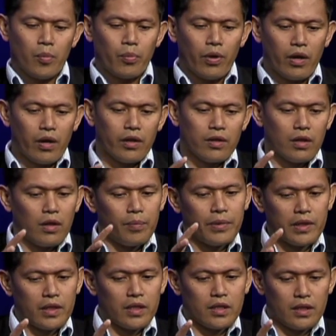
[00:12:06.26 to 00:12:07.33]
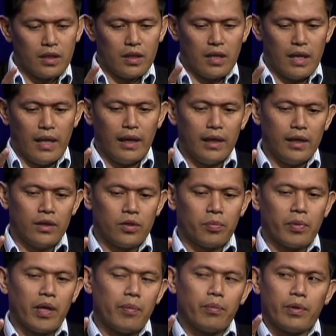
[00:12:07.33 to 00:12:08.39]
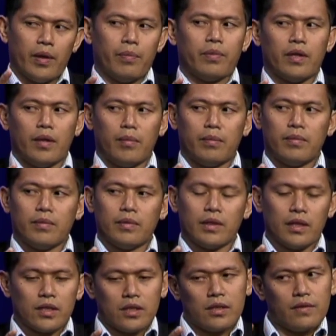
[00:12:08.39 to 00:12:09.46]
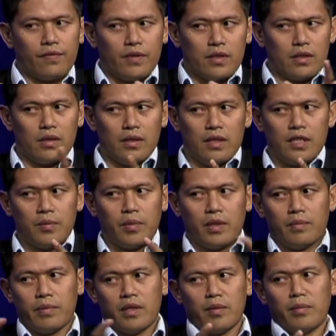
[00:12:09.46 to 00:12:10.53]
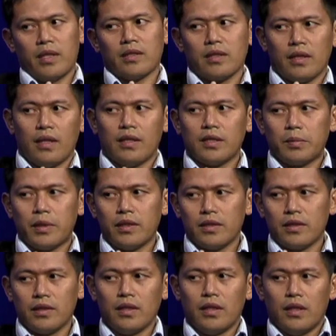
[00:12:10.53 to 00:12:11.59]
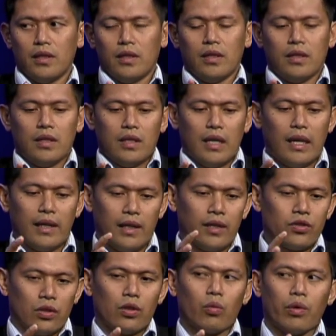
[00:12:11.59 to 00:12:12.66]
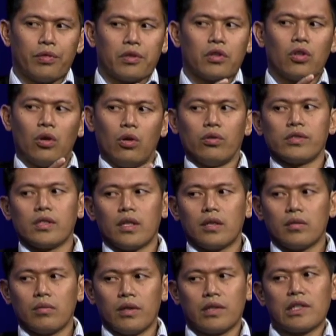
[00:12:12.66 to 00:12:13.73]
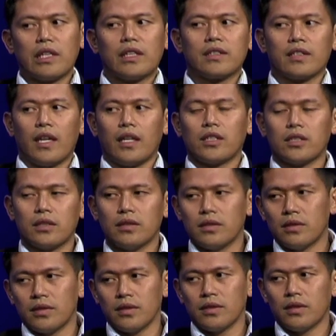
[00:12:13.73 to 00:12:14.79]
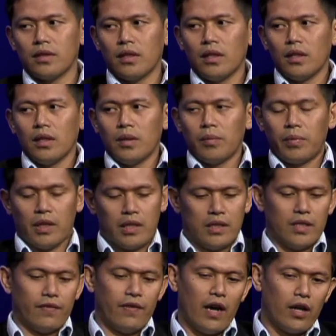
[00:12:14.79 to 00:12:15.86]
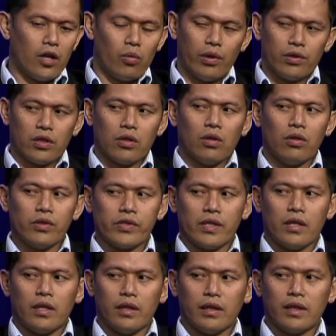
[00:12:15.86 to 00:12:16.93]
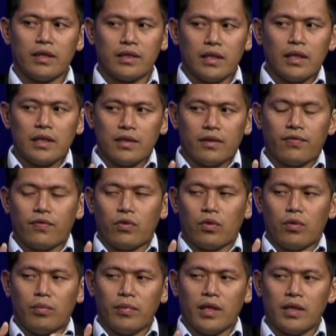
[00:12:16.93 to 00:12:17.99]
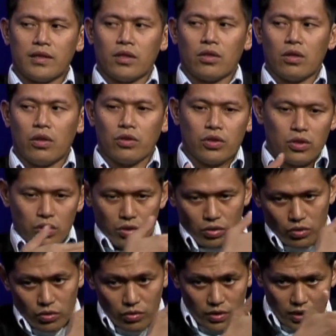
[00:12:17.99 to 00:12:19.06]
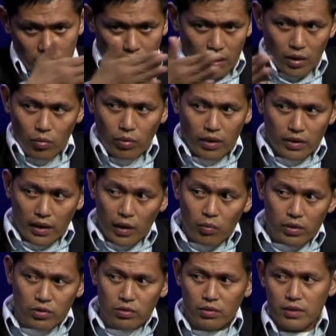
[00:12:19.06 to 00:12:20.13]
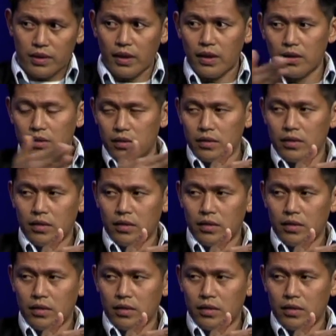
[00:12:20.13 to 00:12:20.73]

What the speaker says: Prior to competition, I need to prep them, not just the physical aspect, but the mental aspect. I need to know what their goals are, what their intentions. Because if I know what their goals are, then it's easy for me as a coach to see what they want to attain.